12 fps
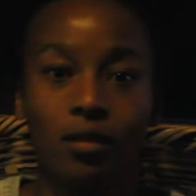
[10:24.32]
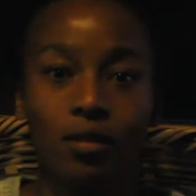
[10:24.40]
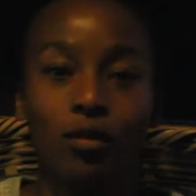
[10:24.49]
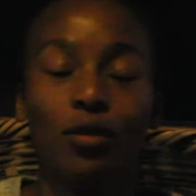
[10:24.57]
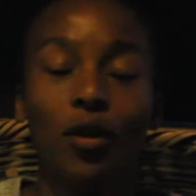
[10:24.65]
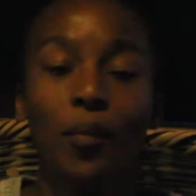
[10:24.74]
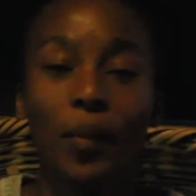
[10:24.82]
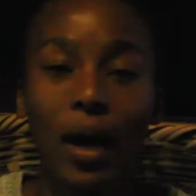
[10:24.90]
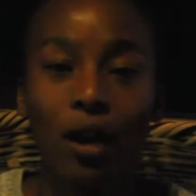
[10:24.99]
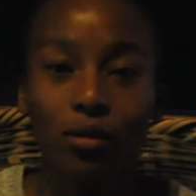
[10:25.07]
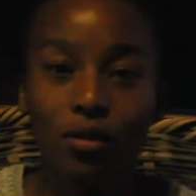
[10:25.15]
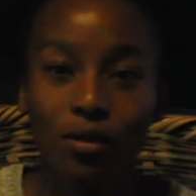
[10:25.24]
or a
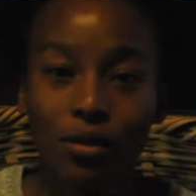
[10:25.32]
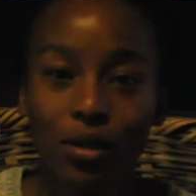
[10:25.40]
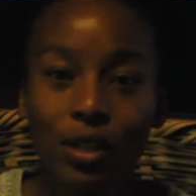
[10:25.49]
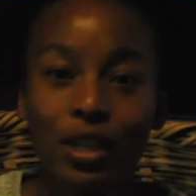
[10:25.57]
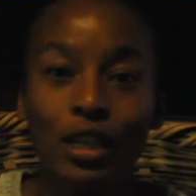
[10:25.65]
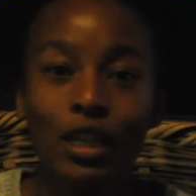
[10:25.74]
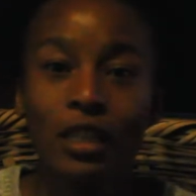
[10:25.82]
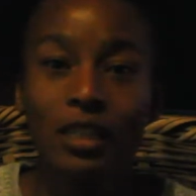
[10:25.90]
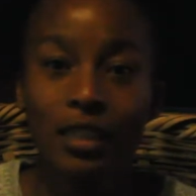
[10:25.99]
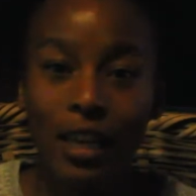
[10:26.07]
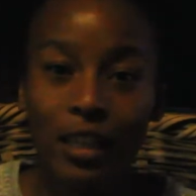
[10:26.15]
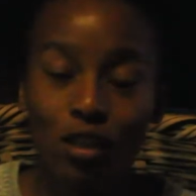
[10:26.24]
mouse
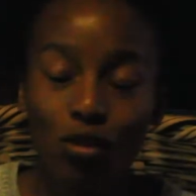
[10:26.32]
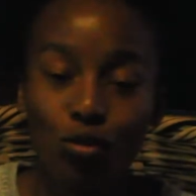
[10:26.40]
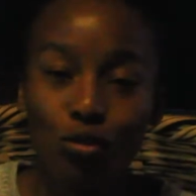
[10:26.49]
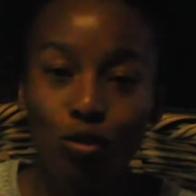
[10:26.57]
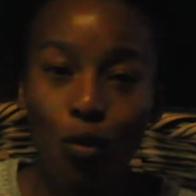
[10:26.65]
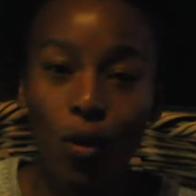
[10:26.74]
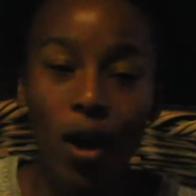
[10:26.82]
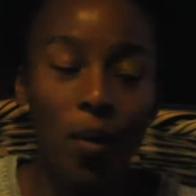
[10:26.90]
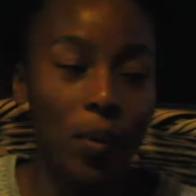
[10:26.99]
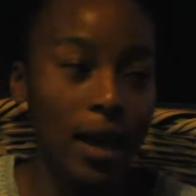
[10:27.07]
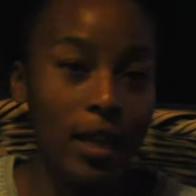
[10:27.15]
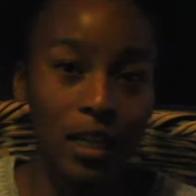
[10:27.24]
decides to show up
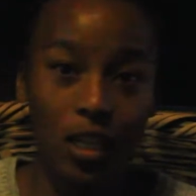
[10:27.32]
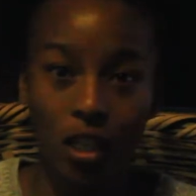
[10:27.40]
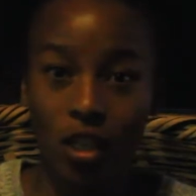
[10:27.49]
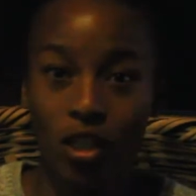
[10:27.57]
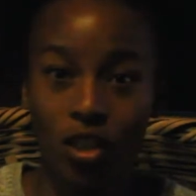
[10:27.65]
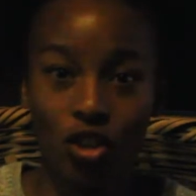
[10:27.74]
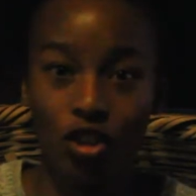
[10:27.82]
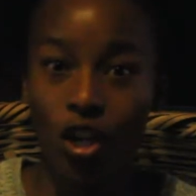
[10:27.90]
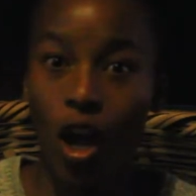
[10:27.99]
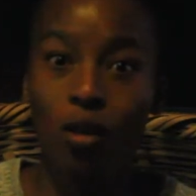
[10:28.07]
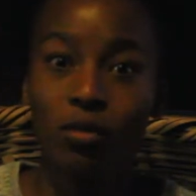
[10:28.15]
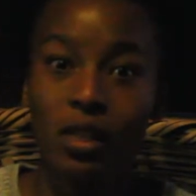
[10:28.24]
and
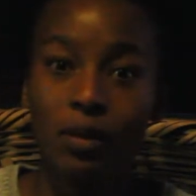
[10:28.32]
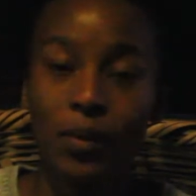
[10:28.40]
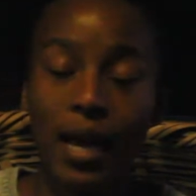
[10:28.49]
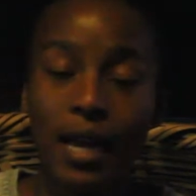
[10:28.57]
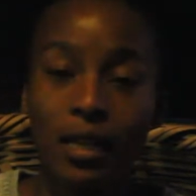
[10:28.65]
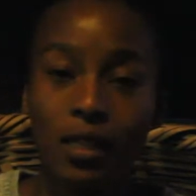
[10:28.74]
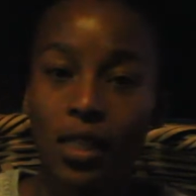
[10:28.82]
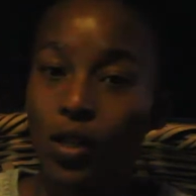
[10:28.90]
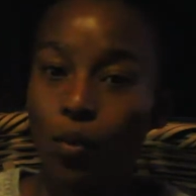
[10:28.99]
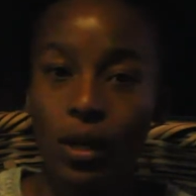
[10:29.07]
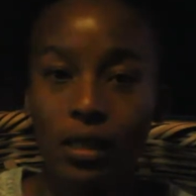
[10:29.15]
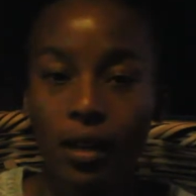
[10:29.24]
chows that money?
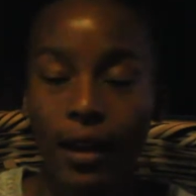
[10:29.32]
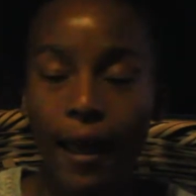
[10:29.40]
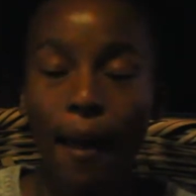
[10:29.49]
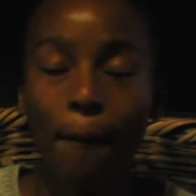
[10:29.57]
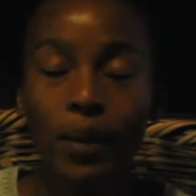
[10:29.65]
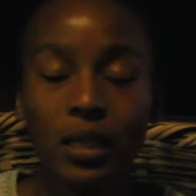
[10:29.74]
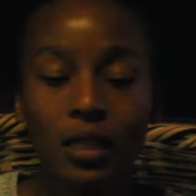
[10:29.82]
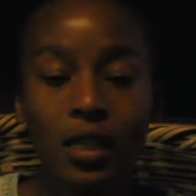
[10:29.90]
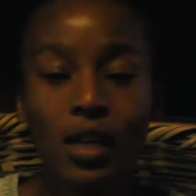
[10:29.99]
What's gonna happen?